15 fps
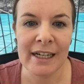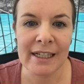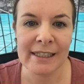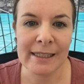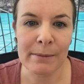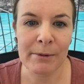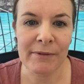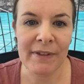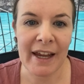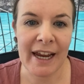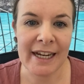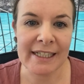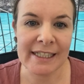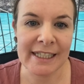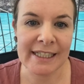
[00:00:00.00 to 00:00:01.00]
some of the
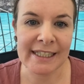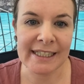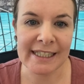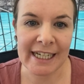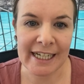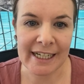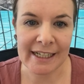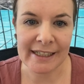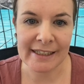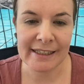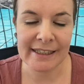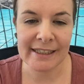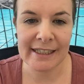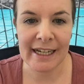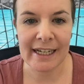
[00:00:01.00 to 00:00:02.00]
antecedents